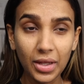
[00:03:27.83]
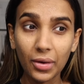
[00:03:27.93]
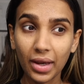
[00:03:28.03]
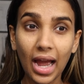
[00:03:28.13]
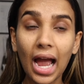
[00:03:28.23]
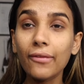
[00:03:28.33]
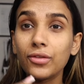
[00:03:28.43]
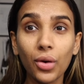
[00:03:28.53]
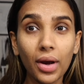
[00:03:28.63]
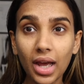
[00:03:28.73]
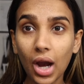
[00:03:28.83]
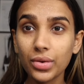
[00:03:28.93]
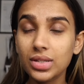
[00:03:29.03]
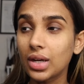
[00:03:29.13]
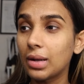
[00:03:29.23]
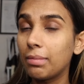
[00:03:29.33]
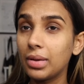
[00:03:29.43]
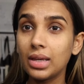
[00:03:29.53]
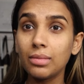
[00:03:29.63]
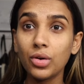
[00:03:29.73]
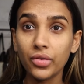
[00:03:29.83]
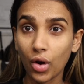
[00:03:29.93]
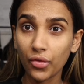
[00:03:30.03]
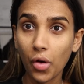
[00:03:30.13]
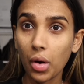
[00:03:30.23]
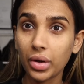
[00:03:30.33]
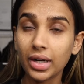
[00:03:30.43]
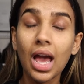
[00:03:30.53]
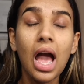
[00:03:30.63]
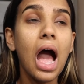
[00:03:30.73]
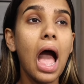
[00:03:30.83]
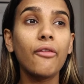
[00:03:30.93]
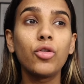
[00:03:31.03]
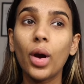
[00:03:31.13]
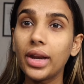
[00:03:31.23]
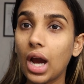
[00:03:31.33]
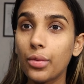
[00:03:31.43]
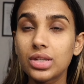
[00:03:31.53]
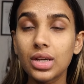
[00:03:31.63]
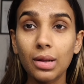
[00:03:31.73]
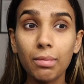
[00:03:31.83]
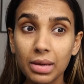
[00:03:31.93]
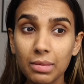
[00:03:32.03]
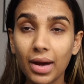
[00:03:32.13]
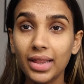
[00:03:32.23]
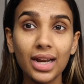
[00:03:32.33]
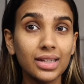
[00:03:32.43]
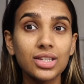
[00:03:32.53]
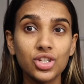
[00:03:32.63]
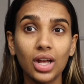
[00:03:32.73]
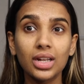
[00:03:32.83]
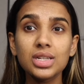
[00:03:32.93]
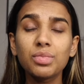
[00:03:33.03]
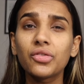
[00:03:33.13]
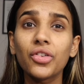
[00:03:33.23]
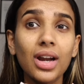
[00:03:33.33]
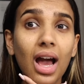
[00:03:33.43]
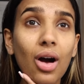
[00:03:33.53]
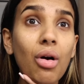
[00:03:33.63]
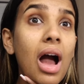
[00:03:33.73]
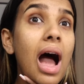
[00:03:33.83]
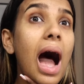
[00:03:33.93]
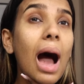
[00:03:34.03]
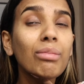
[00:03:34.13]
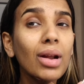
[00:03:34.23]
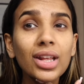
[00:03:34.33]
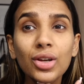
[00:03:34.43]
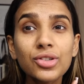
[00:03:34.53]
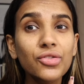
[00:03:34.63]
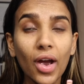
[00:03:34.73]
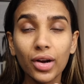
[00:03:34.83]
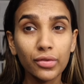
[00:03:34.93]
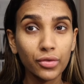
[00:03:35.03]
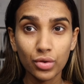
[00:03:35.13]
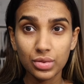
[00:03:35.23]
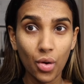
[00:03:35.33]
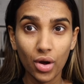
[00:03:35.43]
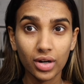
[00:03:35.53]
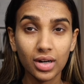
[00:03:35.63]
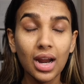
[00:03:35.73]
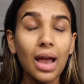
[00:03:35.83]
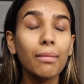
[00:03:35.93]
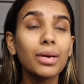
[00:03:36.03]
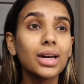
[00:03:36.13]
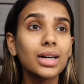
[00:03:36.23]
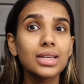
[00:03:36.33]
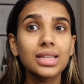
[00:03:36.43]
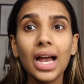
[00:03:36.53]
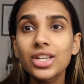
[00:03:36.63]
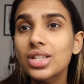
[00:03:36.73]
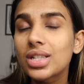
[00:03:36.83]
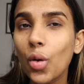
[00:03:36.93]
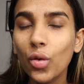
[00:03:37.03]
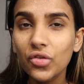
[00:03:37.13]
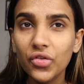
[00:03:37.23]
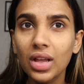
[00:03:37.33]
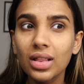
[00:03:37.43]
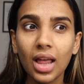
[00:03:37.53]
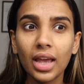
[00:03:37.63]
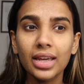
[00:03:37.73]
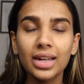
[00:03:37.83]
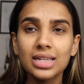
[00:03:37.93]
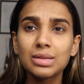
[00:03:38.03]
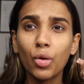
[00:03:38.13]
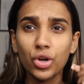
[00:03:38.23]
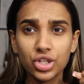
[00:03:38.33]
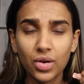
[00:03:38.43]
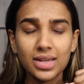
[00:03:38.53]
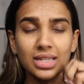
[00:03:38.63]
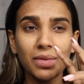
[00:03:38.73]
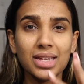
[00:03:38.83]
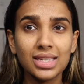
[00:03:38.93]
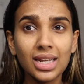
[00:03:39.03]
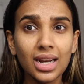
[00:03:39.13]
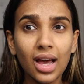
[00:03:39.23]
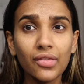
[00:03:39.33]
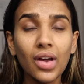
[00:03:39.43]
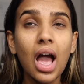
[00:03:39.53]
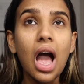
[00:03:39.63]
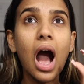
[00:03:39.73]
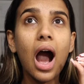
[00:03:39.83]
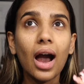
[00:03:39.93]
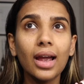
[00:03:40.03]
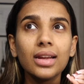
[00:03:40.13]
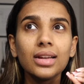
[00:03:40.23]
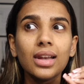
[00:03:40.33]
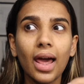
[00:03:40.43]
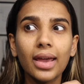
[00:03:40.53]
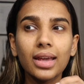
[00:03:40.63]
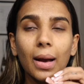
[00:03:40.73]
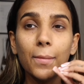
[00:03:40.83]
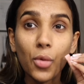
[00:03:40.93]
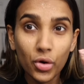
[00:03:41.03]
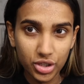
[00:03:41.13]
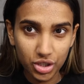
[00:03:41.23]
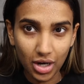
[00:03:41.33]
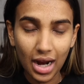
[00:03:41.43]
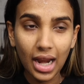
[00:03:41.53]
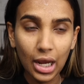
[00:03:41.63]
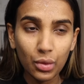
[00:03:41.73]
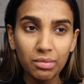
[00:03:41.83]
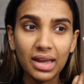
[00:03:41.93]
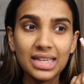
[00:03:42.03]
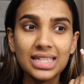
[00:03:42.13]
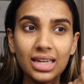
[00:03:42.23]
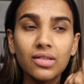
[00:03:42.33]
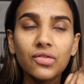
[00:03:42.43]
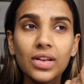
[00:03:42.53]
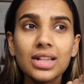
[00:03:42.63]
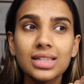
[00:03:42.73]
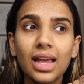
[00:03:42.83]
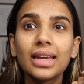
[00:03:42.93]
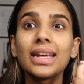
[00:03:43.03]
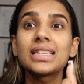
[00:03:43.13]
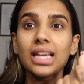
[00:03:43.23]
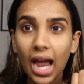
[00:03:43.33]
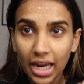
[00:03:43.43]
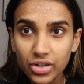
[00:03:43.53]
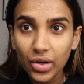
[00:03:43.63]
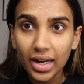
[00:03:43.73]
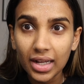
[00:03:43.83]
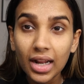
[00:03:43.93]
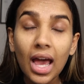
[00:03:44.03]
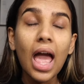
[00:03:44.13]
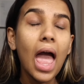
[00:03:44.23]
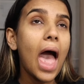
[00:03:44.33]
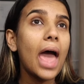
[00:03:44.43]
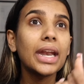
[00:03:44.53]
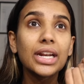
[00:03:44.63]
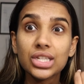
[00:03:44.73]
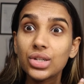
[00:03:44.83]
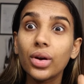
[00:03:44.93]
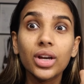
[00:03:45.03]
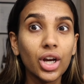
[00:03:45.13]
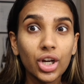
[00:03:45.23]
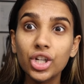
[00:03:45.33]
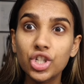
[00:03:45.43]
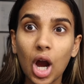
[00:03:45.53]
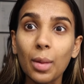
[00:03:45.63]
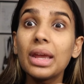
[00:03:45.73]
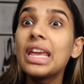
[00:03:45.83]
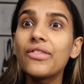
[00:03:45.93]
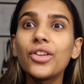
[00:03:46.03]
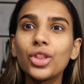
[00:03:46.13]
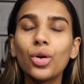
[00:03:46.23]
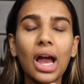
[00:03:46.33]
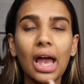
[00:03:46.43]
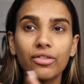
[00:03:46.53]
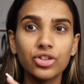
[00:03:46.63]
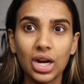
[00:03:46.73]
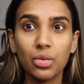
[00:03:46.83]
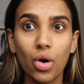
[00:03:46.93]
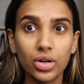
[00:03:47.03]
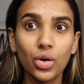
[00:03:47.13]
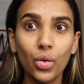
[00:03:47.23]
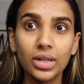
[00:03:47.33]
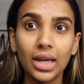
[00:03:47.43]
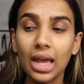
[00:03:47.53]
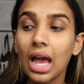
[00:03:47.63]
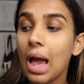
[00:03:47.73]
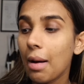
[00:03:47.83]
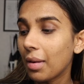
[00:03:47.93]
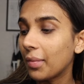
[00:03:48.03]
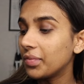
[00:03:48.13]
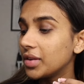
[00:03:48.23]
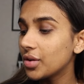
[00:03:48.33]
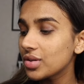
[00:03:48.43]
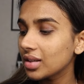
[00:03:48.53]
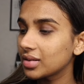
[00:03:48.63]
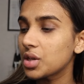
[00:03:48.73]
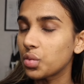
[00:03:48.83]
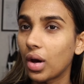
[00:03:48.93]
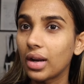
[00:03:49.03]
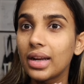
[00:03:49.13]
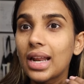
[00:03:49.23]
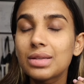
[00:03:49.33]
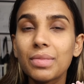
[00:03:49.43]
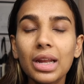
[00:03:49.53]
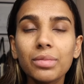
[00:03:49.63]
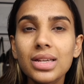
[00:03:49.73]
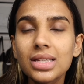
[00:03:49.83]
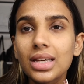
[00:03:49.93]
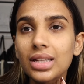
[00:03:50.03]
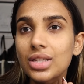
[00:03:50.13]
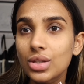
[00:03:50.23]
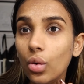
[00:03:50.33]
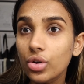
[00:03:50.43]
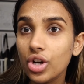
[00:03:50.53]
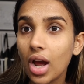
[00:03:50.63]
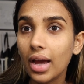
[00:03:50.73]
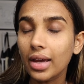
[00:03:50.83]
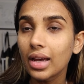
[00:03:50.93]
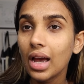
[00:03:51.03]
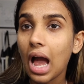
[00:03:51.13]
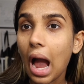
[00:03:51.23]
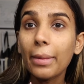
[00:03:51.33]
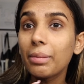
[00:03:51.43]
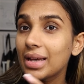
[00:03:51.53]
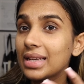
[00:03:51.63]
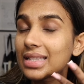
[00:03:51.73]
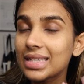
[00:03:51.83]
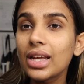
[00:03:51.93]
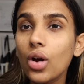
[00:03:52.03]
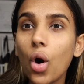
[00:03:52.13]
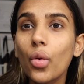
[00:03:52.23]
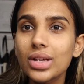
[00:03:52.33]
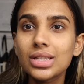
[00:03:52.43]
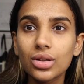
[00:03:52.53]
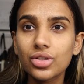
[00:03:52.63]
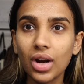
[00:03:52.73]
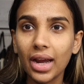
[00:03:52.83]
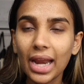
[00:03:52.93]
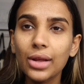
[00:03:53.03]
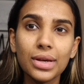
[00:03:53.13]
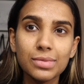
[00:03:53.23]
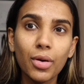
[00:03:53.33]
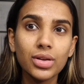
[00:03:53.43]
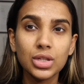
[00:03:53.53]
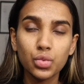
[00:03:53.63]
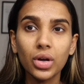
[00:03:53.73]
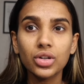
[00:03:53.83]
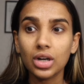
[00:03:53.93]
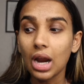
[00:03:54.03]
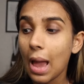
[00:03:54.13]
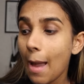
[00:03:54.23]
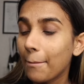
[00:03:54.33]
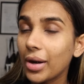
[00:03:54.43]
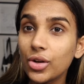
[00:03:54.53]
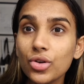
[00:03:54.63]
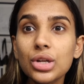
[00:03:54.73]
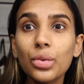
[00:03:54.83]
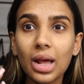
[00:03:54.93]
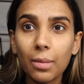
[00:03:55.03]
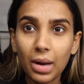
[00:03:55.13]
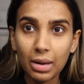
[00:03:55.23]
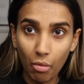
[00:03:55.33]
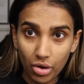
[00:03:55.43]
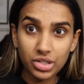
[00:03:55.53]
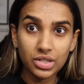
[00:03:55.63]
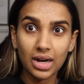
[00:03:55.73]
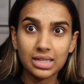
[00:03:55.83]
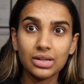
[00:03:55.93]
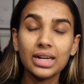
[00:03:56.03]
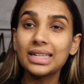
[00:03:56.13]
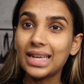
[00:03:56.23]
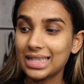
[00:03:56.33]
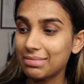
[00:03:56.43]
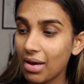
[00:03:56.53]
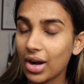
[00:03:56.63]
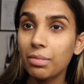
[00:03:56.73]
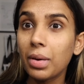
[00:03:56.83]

Okay, I have no idea how it's gonna be moving on forward. I have no idea how it's gonna be by the end of this challenge, but for now, I'm not a huge fan of rose water because I just don't feel like it is moisturizing my skin enough. I like moisture. I like when my skin feels like it is hydrated and it is doing a good job, even though I haven't drank water the whole day. But using this one, it has made my skin so dry. I mean, my skin always looks dry anyways because it's winter. But usually when I apply moisturizer, it gets better.